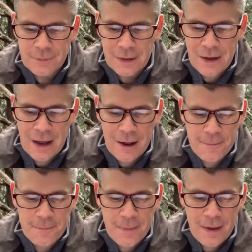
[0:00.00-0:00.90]

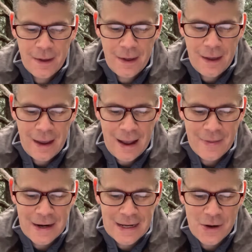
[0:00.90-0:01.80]
And
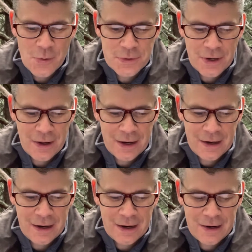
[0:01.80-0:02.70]
then he goes
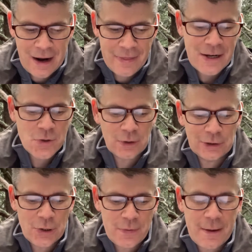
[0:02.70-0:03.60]
on, I think, to
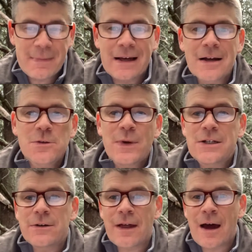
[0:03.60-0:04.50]
allude that because we
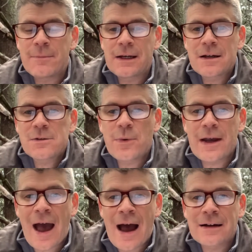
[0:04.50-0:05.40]
do that, because
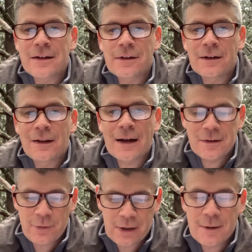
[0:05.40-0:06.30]
we act in the
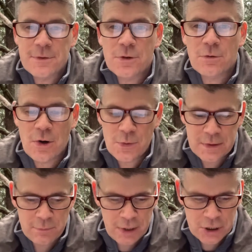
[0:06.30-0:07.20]
collective when it comes to roads
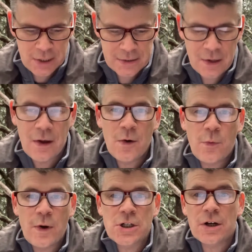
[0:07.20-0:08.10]
and bridges,
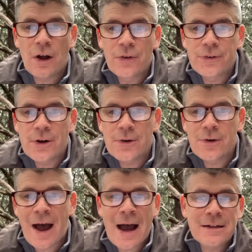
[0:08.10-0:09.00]
we should
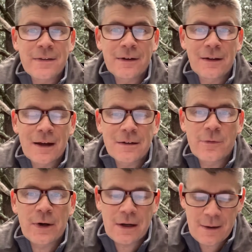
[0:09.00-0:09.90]
also act in the
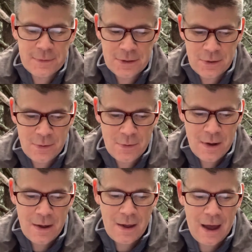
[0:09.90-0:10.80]
collective when it comes to
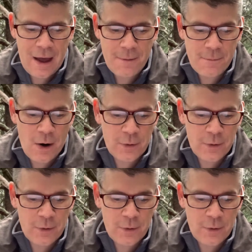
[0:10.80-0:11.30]
our